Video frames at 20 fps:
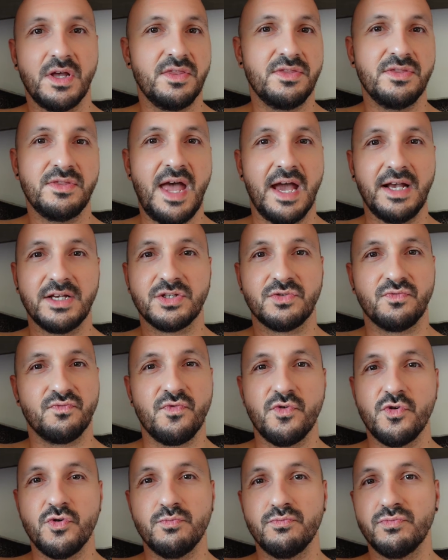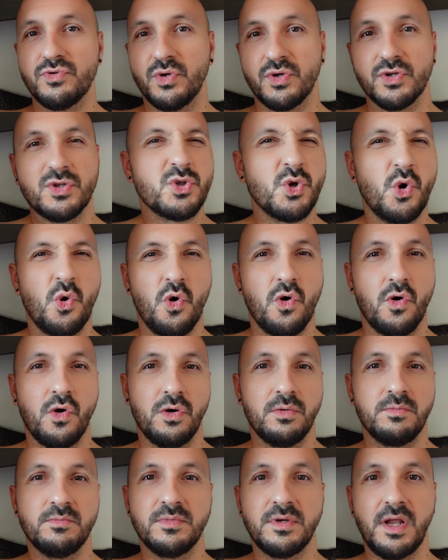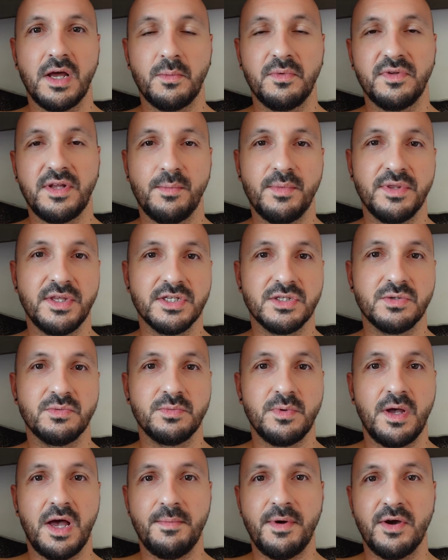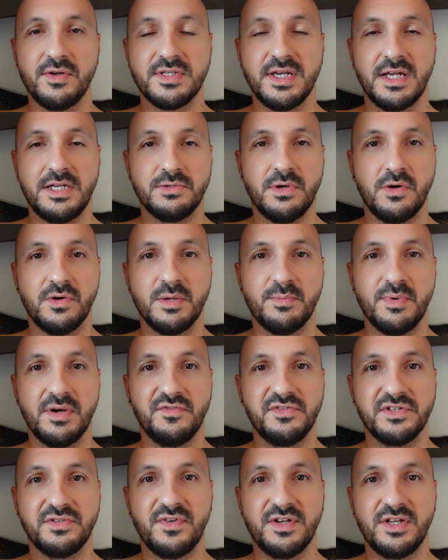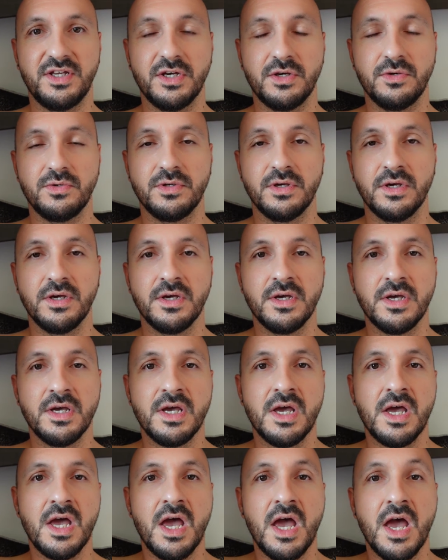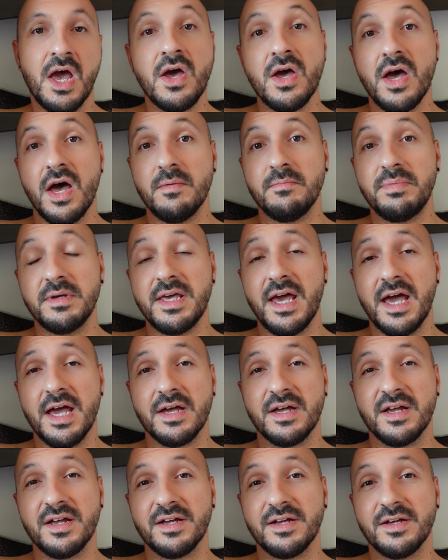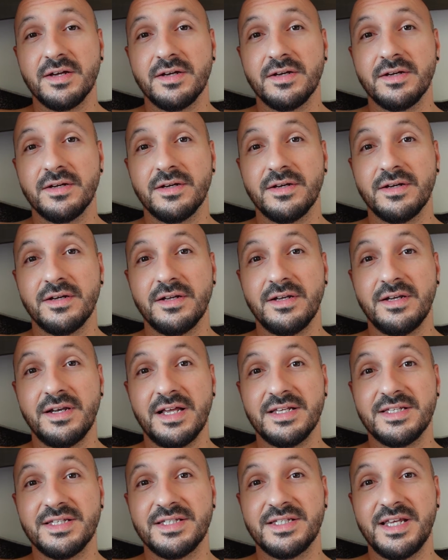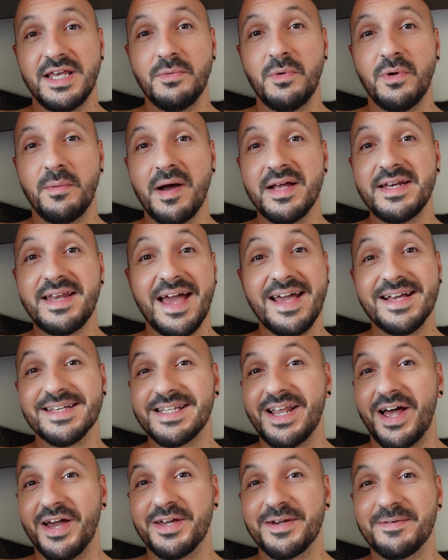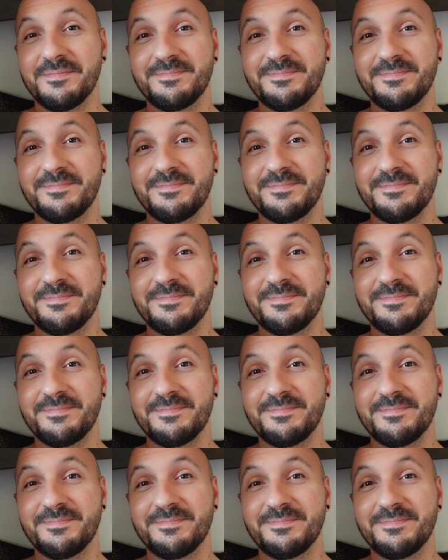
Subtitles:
next room sort of tour like we've done with this hotel as well in the previous video. But yeah, let's see what my day is like.